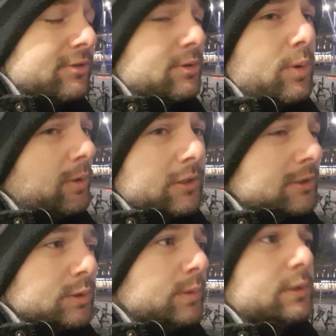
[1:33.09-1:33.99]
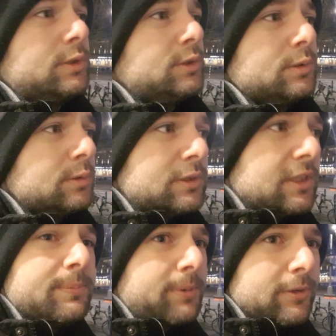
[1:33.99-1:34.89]
you are going to
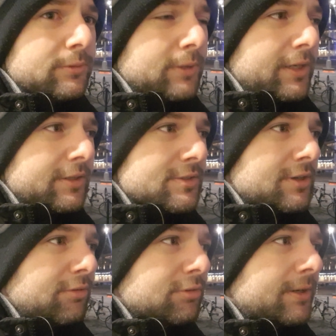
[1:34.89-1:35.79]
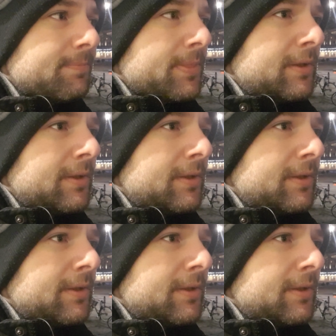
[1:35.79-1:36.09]
keep on writing software.